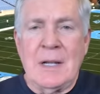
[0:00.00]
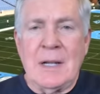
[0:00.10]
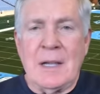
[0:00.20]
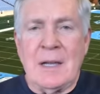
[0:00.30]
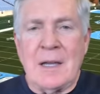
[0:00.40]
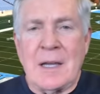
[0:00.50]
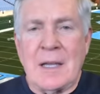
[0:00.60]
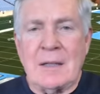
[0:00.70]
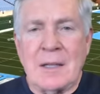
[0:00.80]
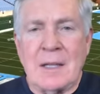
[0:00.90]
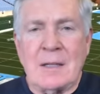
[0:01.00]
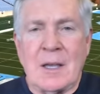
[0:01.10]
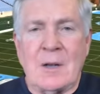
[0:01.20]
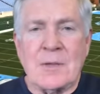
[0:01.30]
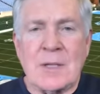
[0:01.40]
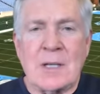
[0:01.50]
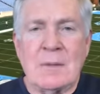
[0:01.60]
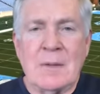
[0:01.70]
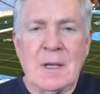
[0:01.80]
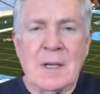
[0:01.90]
uh, and, and
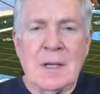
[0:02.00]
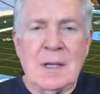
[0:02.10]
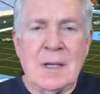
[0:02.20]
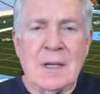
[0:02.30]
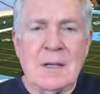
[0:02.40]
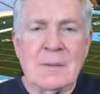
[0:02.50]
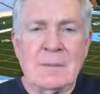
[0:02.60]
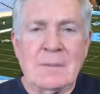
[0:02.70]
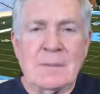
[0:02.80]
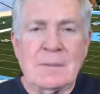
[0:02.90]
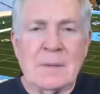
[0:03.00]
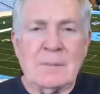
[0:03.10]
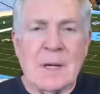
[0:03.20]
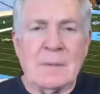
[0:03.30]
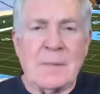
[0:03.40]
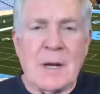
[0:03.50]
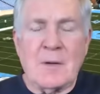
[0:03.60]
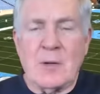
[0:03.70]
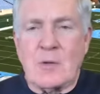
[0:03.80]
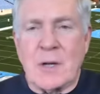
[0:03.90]
Kelsey, um, our, our
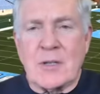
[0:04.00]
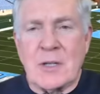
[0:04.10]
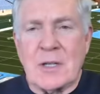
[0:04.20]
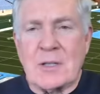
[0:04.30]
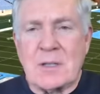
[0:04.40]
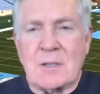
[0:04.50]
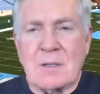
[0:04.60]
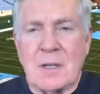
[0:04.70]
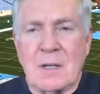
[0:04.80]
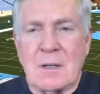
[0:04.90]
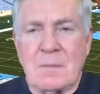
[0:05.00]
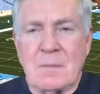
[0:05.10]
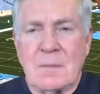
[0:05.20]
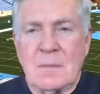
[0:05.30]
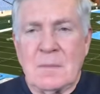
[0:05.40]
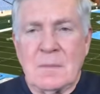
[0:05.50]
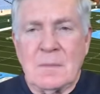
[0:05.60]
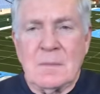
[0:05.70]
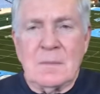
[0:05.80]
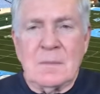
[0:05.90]
nutritionist, uh,
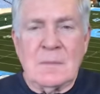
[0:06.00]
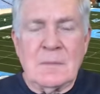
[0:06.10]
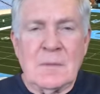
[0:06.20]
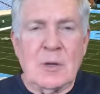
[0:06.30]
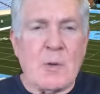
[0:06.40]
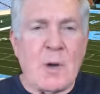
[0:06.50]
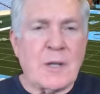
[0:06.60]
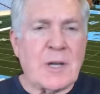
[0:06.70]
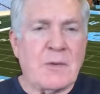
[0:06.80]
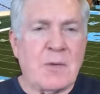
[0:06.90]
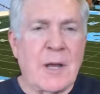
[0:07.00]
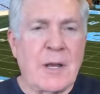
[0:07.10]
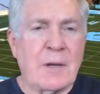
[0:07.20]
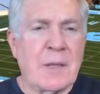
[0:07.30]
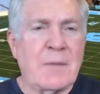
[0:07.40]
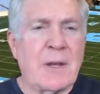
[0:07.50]
Luke Ross, our trainer, they've done a